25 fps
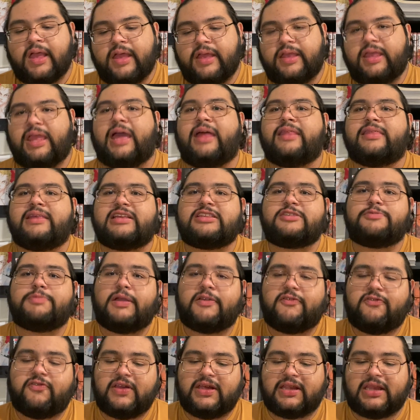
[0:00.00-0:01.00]
yeah, that's my
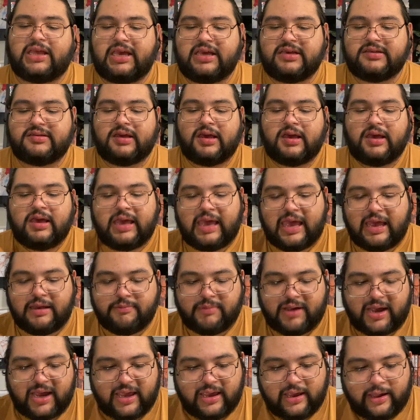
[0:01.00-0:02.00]
feelings and
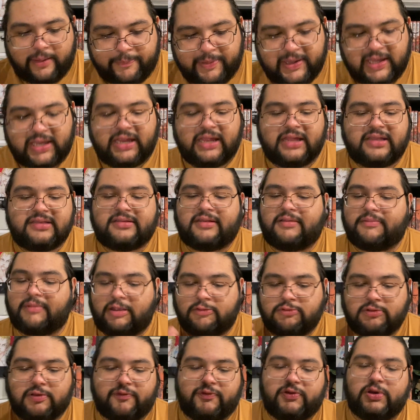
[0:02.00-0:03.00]
my opinions and my
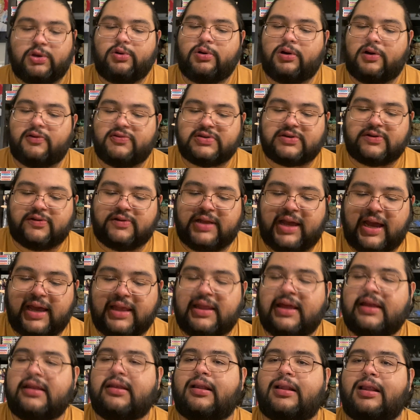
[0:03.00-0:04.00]
review of Skull
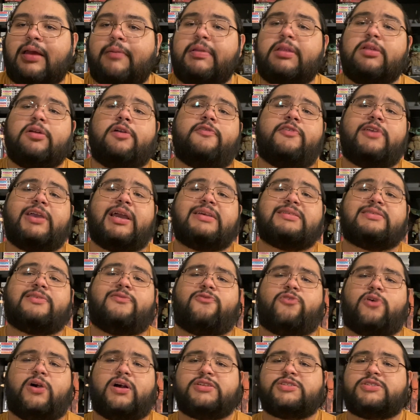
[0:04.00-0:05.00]
Island. Let me know if you guys have
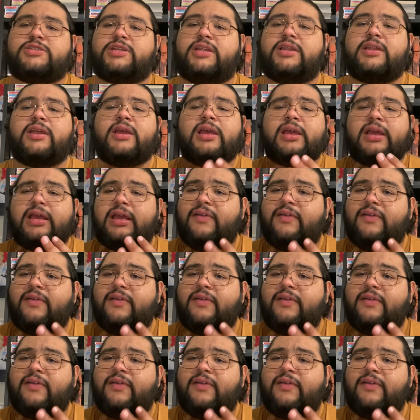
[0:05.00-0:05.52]
watched it.